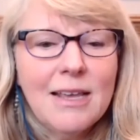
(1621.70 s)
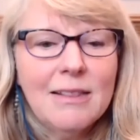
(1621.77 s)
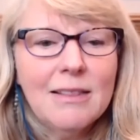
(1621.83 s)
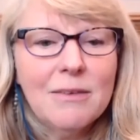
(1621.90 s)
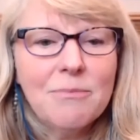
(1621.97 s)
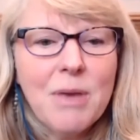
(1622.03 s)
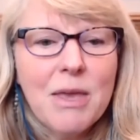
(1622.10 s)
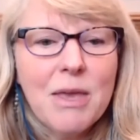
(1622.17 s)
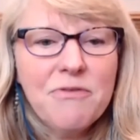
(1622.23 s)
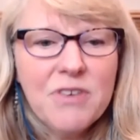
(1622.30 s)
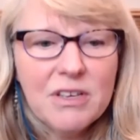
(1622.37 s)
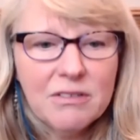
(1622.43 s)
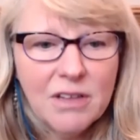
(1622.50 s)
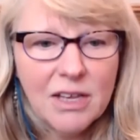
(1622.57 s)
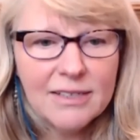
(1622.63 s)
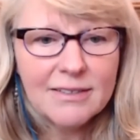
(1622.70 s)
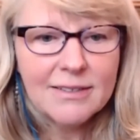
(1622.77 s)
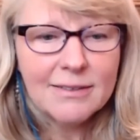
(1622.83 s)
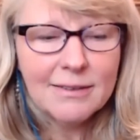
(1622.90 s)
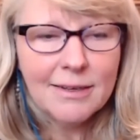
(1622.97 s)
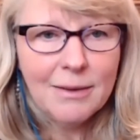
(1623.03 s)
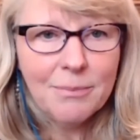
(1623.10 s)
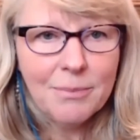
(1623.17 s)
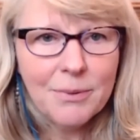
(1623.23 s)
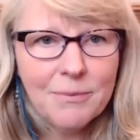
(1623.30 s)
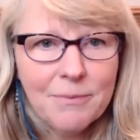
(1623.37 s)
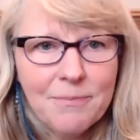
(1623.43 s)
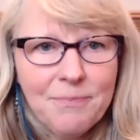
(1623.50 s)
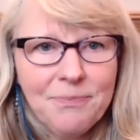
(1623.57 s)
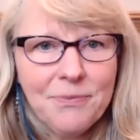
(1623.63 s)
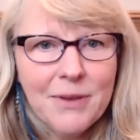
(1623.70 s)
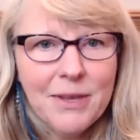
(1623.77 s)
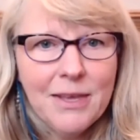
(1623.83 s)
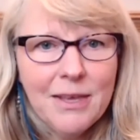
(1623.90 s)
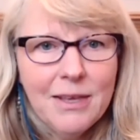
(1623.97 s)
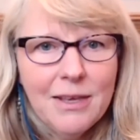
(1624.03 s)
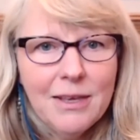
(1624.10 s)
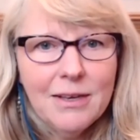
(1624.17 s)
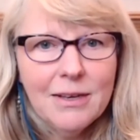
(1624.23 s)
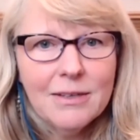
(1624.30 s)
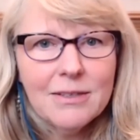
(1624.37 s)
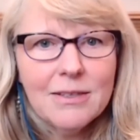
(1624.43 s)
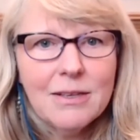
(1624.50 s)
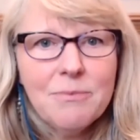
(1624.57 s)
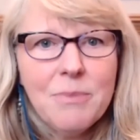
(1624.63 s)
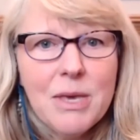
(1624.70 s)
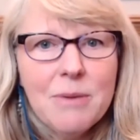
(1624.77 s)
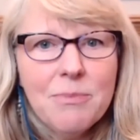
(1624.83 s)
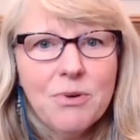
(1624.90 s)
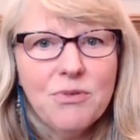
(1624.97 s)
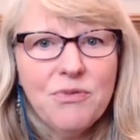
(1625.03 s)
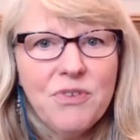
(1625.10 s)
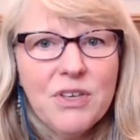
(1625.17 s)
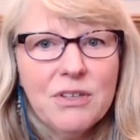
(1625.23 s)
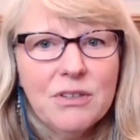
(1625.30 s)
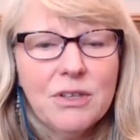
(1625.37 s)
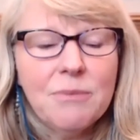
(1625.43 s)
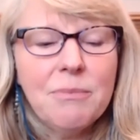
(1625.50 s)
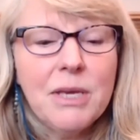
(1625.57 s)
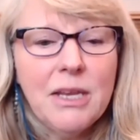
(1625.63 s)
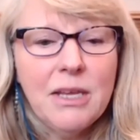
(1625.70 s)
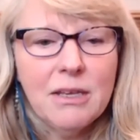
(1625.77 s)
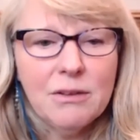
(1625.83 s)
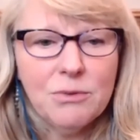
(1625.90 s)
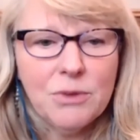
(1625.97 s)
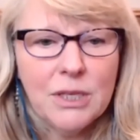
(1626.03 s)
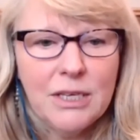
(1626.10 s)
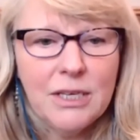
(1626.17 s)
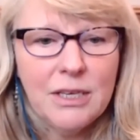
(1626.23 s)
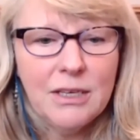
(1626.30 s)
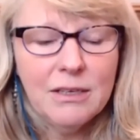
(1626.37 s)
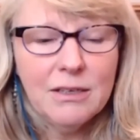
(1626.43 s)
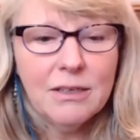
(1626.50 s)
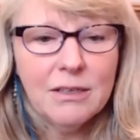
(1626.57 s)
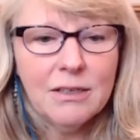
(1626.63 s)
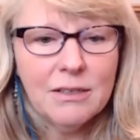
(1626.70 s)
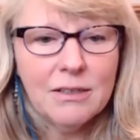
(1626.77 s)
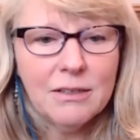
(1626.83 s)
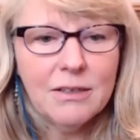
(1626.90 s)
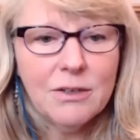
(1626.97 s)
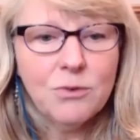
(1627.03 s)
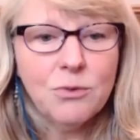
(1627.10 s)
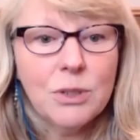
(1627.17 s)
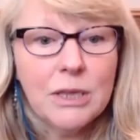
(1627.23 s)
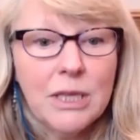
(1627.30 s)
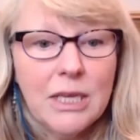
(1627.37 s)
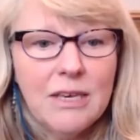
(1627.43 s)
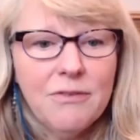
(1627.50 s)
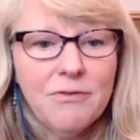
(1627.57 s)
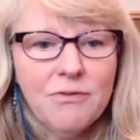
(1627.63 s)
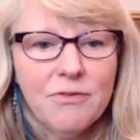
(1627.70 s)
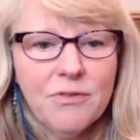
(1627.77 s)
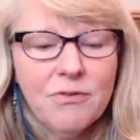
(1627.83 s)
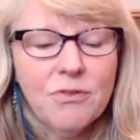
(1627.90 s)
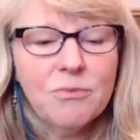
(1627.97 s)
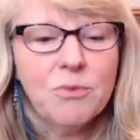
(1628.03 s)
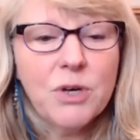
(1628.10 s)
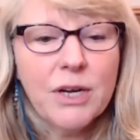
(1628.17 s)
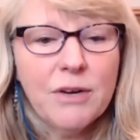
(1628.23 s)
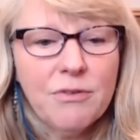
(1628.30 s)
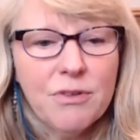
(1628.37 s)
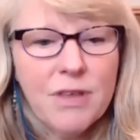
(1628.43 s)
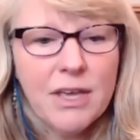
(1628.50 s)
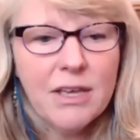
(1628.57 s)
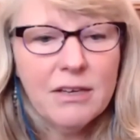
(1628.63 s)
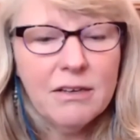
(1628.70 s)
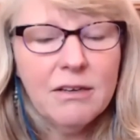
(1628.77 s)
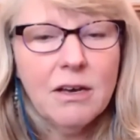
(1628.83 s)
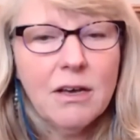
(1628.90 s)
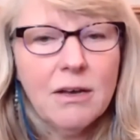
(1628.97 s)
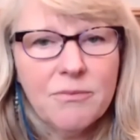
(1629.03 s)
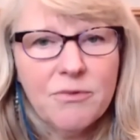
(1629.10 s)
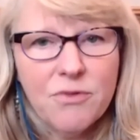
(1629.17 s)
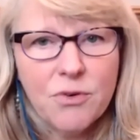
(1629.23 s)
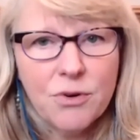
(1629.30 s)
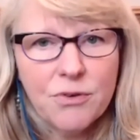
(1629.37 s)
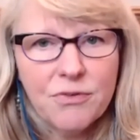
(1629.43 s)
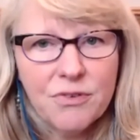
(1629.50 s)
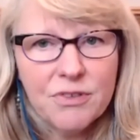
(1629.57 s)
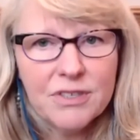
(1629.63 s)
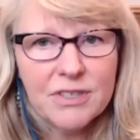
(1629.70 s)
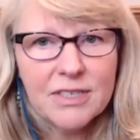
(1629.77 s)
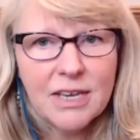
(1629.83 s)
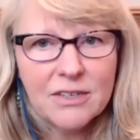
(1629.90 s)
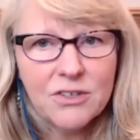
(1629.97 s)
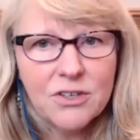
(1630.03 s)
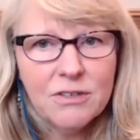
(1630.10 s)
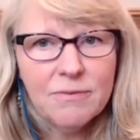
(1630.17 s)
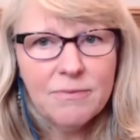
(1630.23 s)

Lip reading: that may feel like sleep. Some people feel immediately a relief from whatever they had come for the session.